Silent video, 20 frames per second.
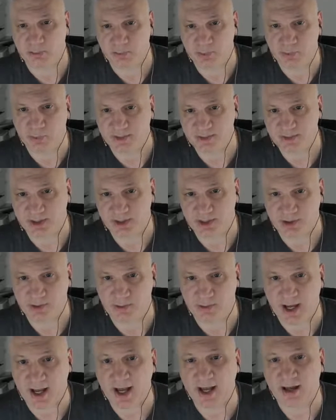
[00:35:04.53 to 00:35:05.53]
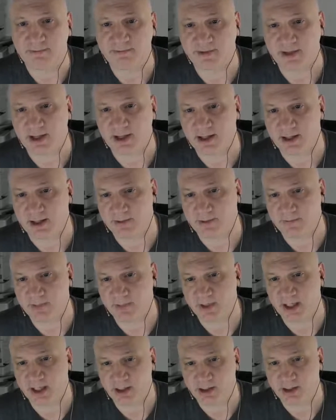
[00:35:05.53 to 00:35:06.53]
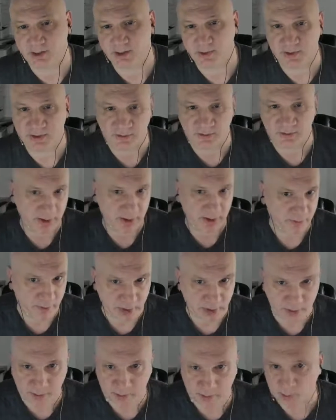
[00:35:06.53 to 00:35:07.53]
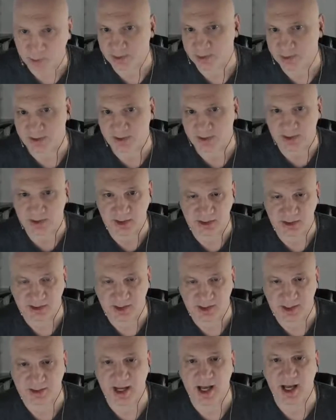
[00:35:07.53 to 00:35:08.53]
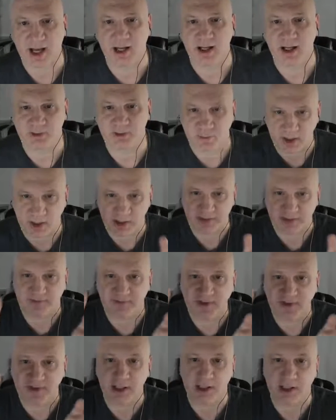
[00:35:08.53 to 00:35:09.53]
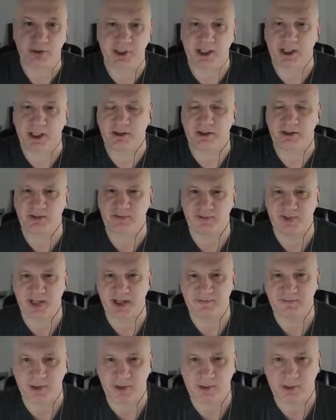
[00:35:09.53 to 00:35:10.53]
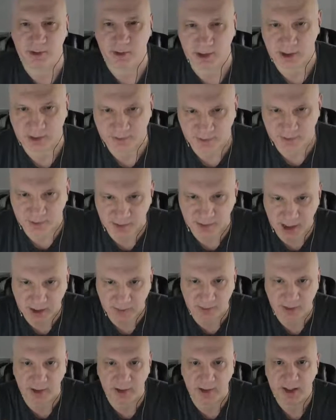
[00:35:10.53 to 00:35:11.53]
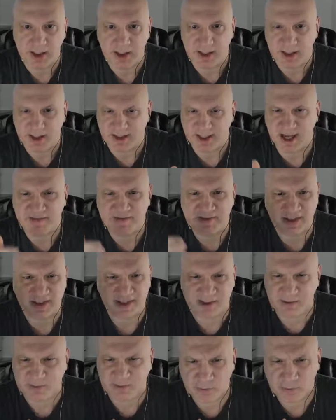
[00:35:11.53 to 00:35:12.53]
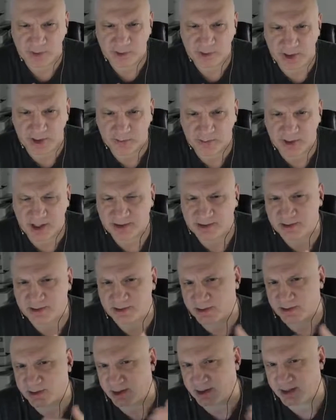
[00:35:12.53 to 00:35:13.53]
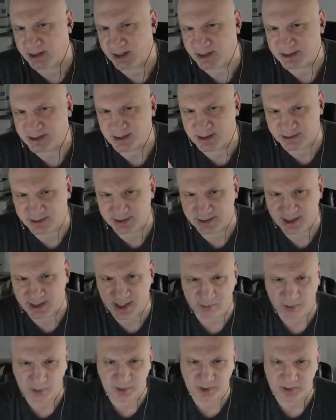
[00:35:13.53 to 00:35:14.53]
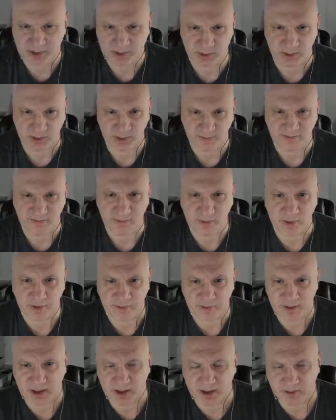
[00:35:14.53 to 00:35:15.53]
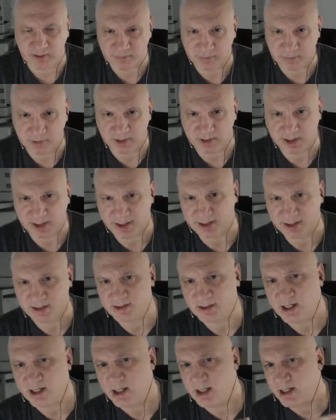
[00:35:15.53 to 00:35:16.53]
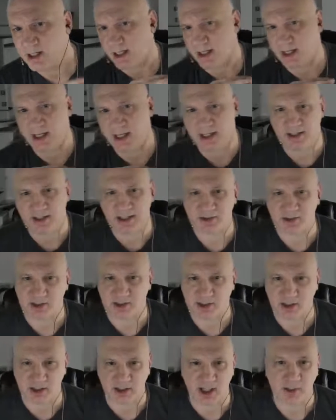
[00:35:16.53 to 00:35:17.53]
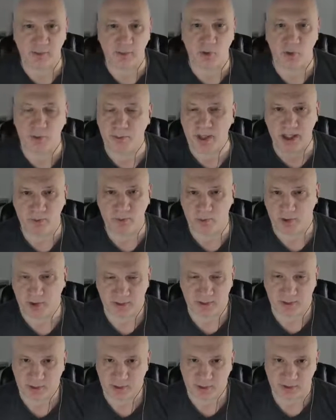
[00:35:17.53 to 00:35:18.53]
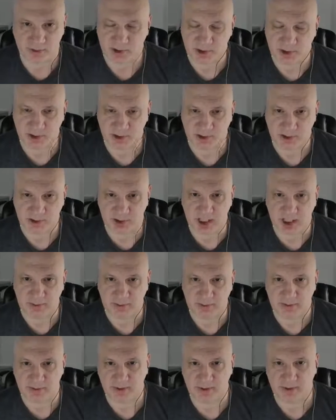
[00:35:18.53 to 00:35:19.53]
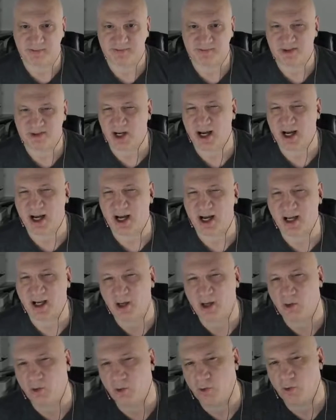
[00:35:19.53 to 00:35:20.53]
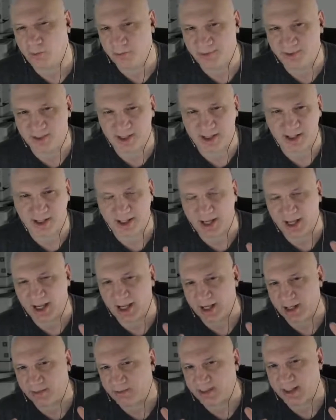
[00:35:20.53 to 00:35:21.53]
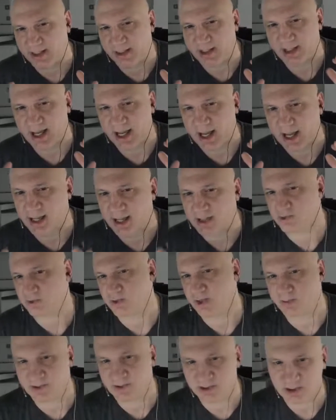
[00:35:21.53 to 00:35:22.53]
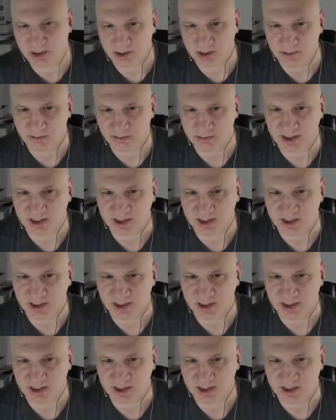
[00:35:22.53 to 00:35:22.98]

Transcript: ports that you have, and USB 3 ports and things like that, as well as video channels. If you have video cards for Mac Pro, they have 64 in their processor, and the Intel's top one is only 44 lanes, and that's just a lot more bandwidth that those machines are capable of. So I hope that AMD ass rapes Intel,